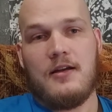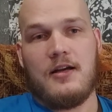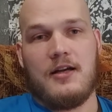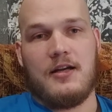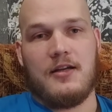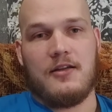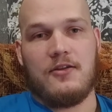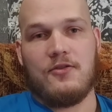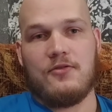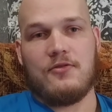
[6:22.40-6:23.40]
Uh,
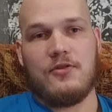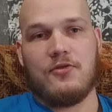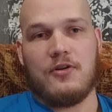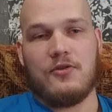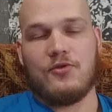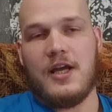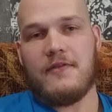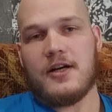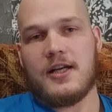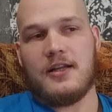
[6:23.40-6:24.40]
you you you
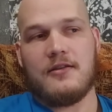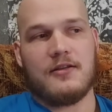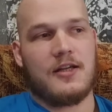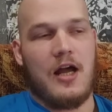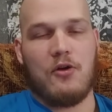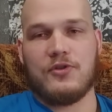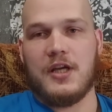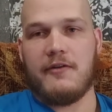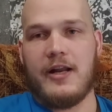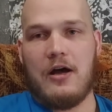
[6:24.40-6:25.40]
never can count
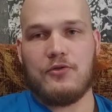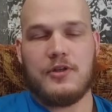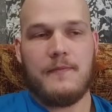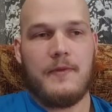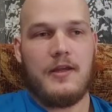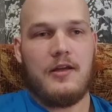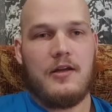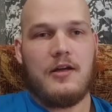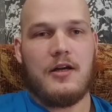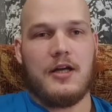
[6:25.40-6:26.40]
Devon out.
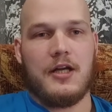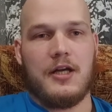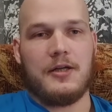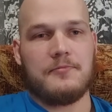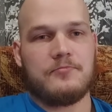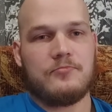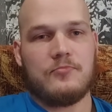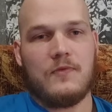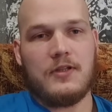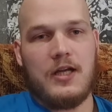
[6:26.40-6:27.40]
Uh,
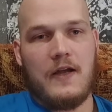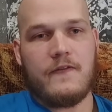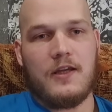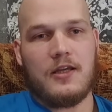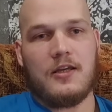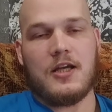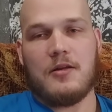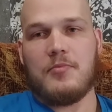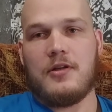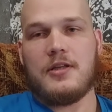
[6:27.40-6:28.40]
I think he
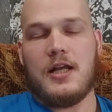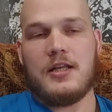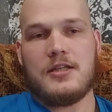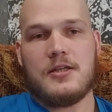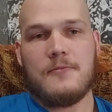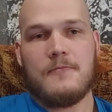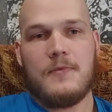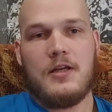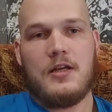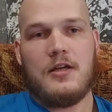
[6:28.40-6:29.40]
can beat Denis,
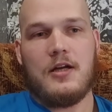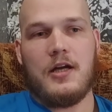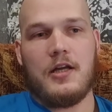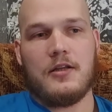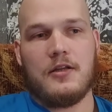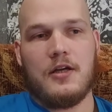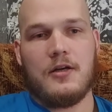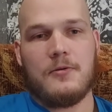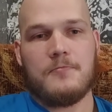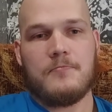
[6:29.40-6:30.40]
and
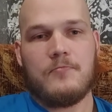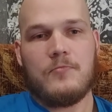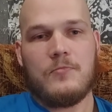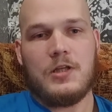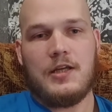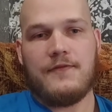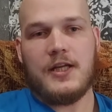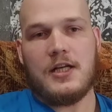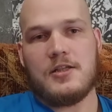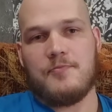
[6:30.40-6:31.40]
uh, if
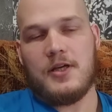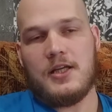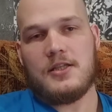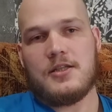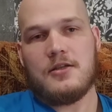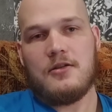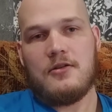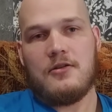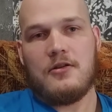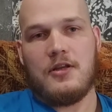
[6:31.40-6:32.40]
Denis beats
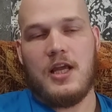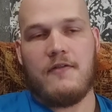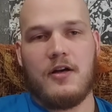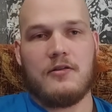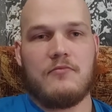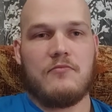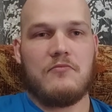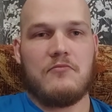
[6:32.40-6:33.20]
Devon,